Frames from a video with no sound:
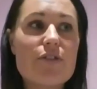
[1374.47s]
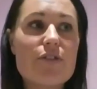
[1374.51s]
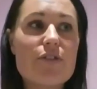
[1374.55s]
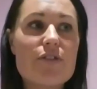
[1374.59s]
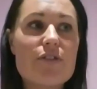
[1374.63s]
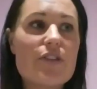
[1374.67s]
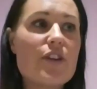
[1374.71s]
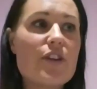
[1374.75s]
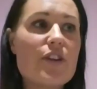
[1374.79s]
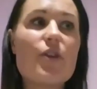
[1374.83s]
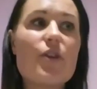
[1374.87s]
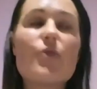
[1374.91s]

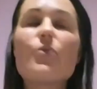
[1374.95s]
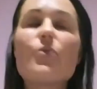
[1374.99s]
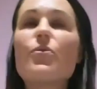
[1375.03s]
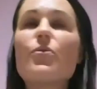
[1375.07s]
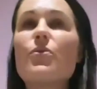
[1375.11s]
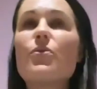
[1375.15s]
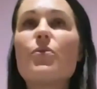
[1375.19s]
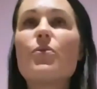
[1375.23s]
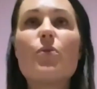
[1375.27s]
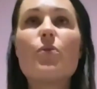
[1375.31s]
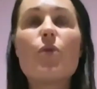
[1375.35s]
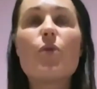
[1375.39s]
you know,
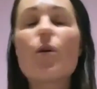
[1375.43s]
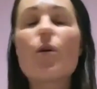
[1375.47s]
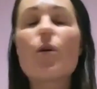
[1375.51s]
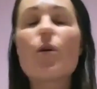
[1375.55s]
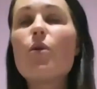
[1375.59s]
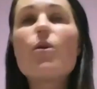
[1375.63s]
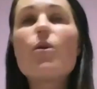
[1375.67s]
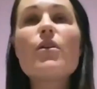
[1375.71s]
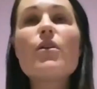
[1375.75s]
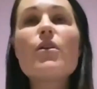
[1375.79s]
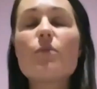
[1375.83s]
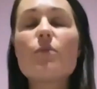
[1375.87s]
what
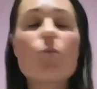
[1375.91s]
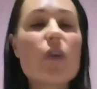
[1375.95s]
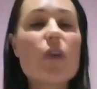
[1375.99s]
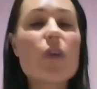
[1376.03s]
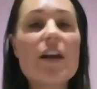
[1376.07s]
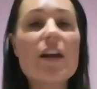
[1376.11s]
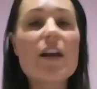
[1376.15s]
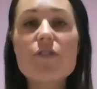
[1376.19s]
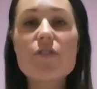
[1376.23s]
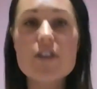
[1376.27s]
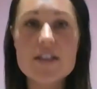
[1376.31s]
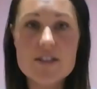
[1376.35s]
all,
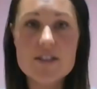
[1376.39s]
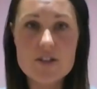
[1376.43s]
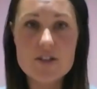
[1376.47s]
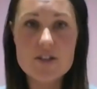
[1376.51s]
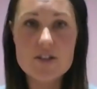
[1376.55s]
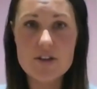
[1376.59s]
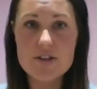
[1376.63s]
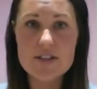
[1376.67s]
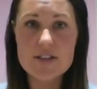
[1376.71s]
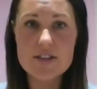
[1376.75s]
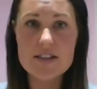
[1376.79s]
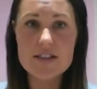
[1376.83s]
whatever
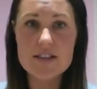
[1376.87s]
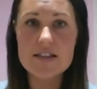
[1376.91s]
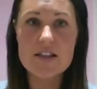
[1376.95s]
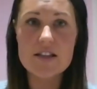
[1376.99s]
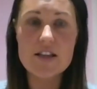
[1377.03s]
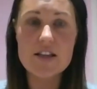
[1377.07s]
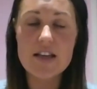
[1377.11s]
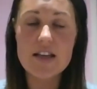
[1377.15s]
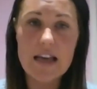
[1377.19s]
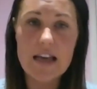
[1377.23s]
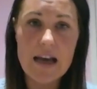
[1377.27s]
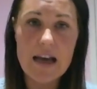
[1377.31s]
excuses that
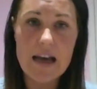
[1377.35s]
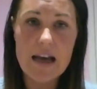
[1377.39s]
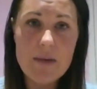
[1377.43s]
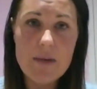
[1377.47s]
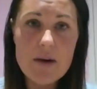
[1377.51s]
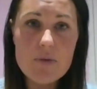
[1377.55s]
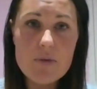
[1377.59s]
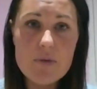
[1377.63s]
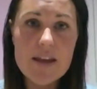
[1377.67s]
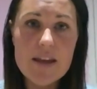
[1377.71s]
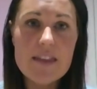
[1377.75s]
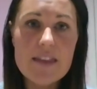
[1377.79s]
you can come
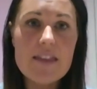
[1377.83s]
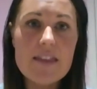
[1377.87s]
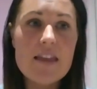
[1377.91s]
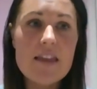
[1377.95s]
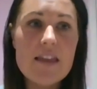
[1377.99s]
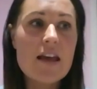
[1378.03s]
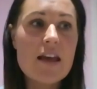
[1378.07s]
up with.